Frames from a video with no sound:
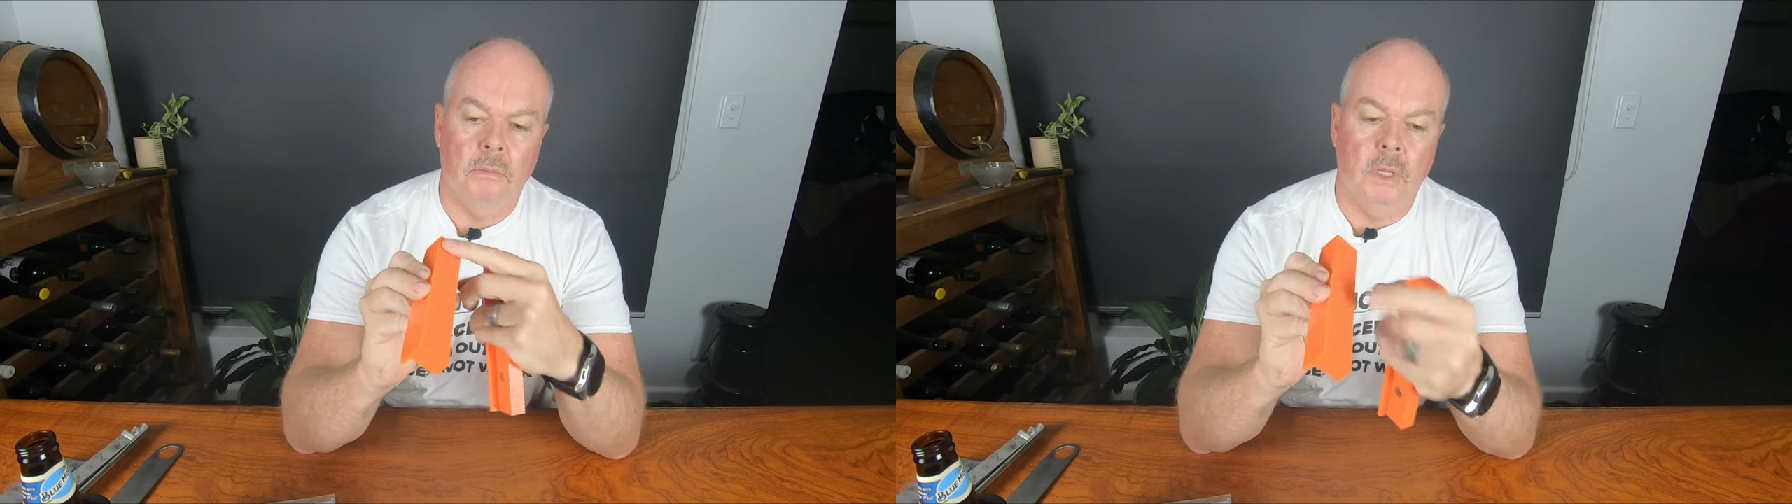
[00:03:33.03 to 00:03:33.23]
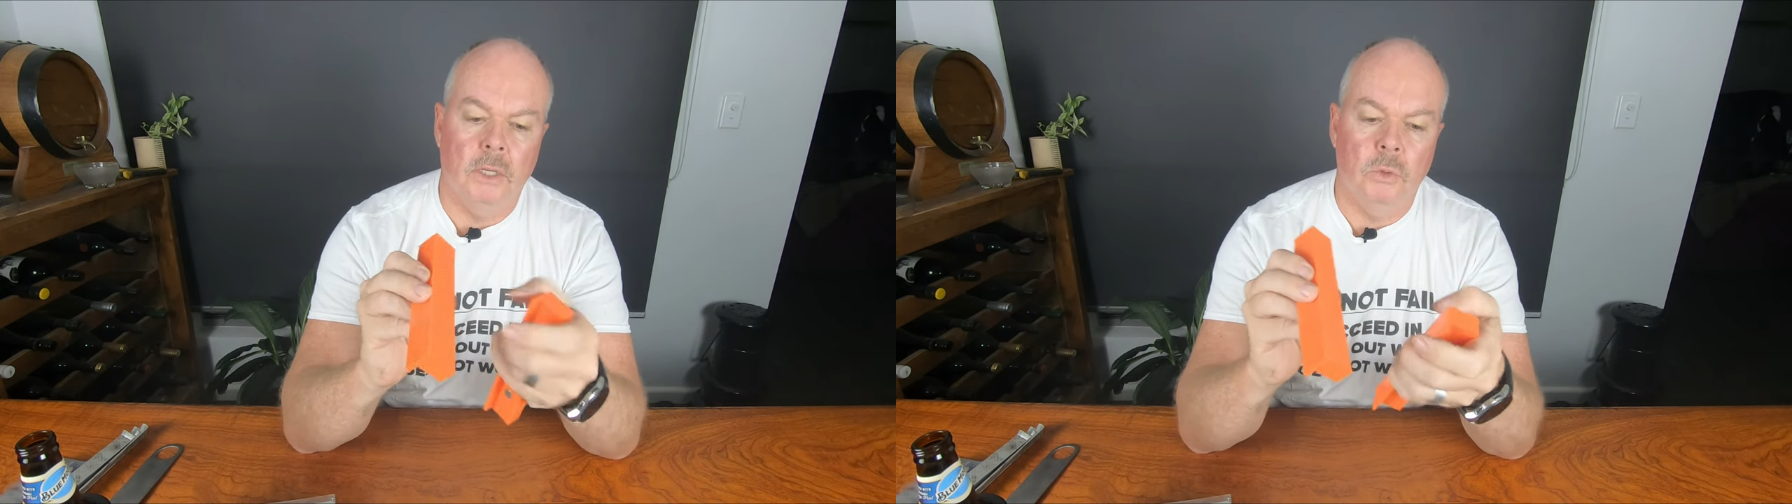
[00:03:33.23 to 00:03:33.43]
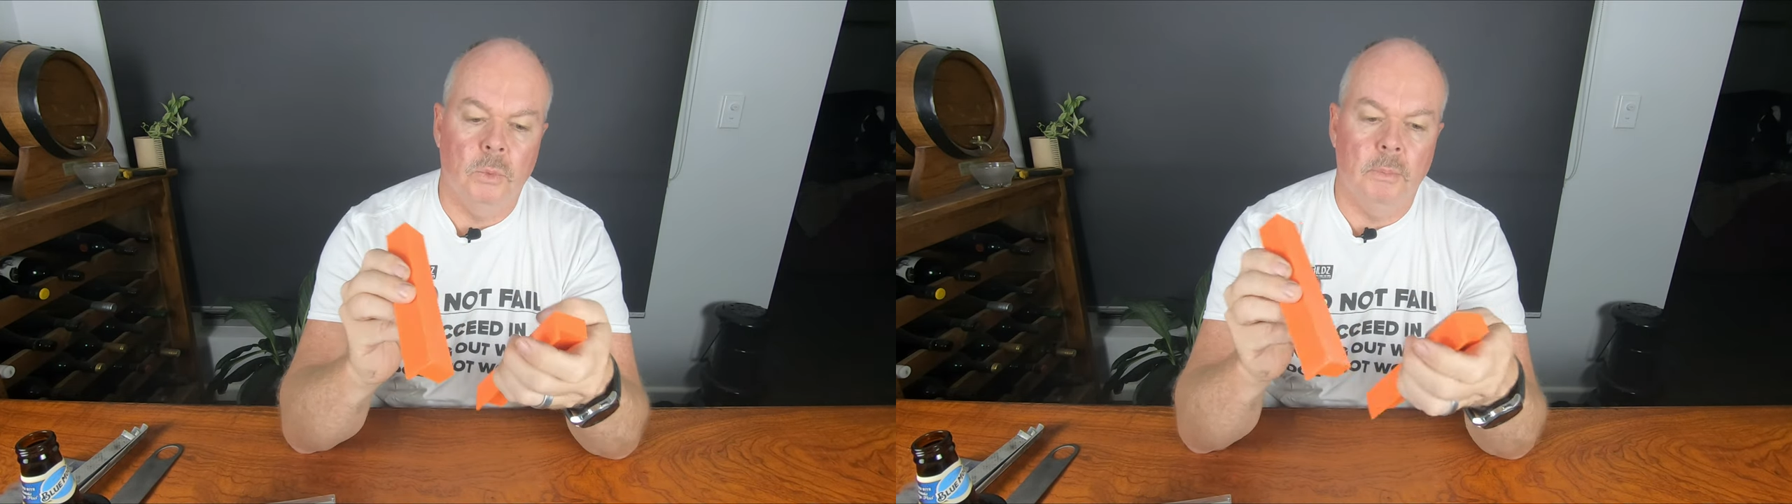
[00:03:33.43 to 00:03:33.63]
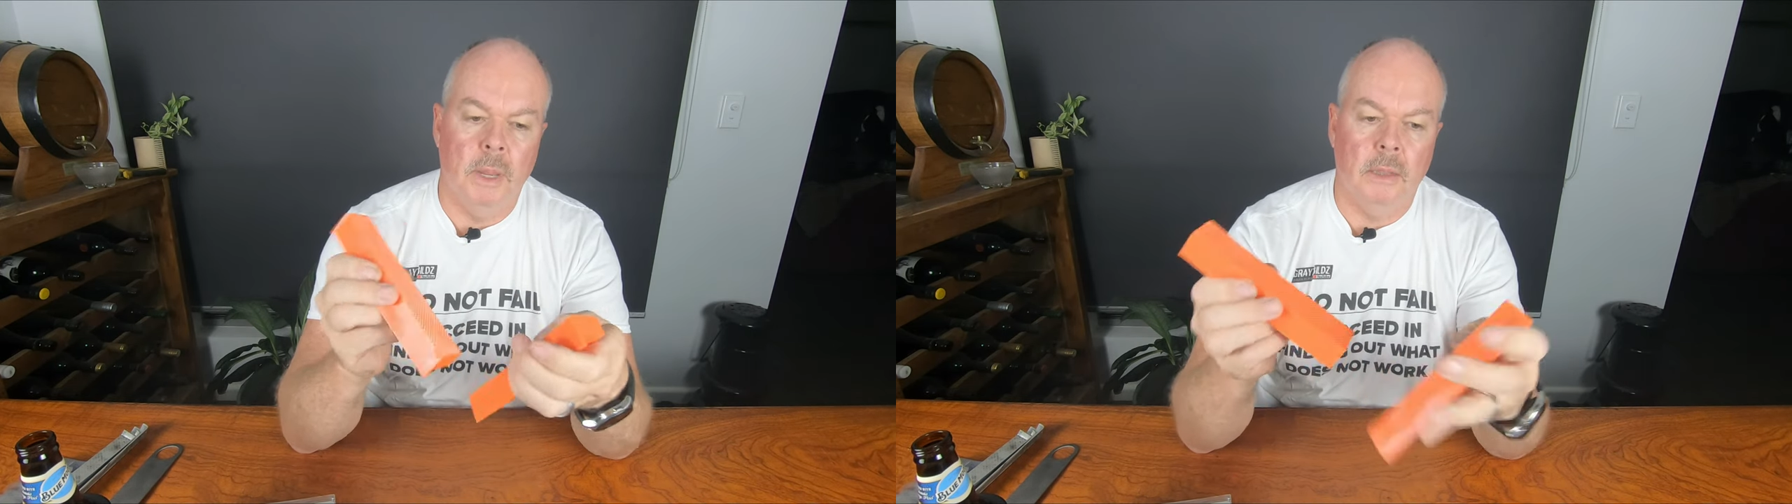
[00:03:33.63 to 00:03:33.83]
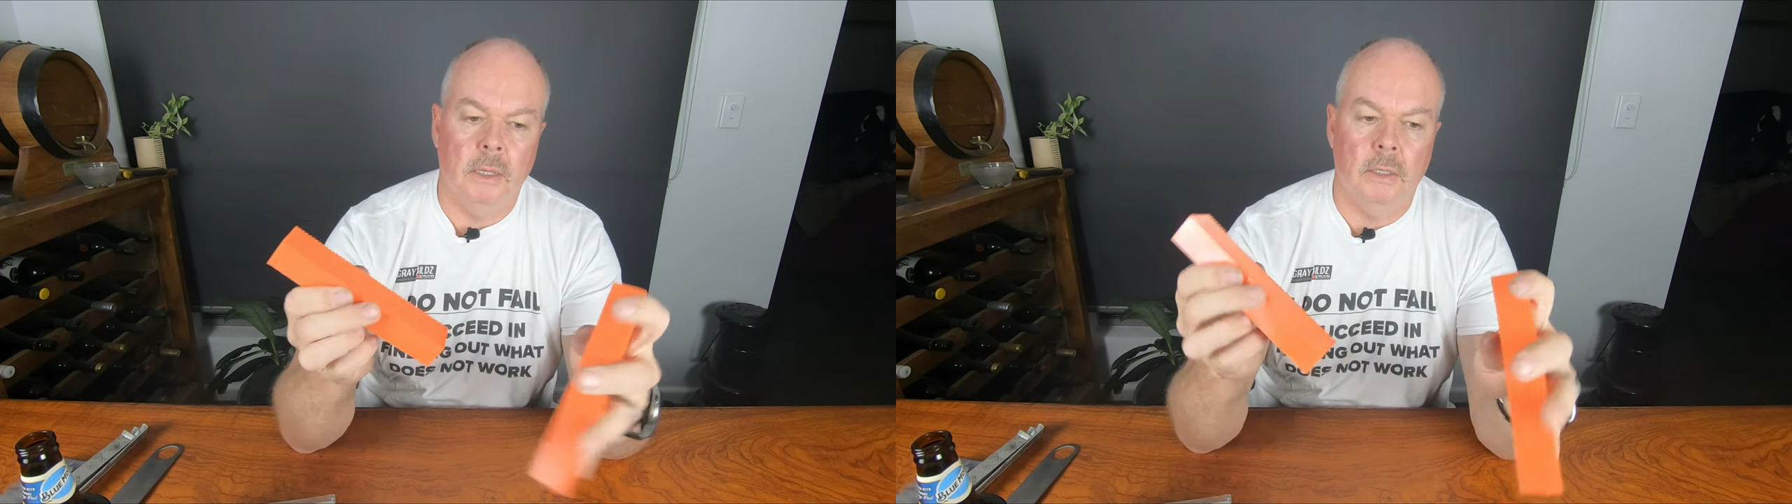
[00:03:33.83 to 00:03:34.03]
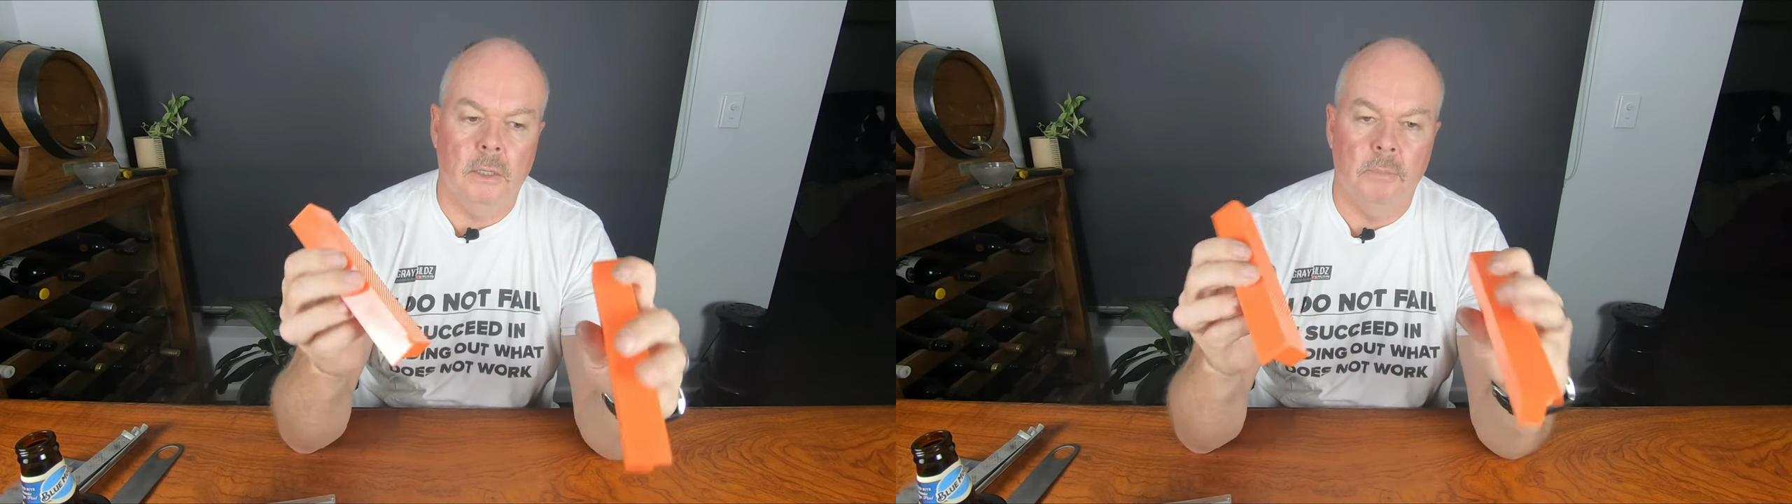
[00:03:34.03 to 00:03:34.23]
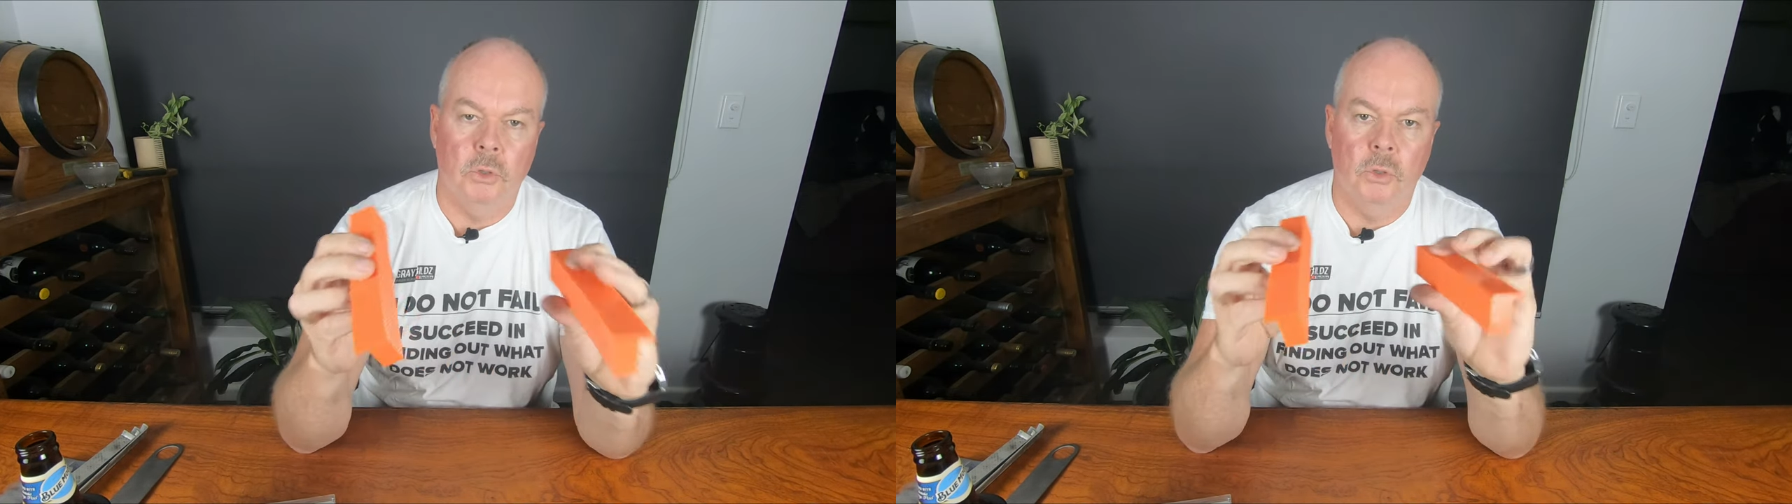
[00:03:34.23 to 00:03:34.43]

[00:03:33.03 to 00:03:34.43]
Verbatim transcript: that you would mount things up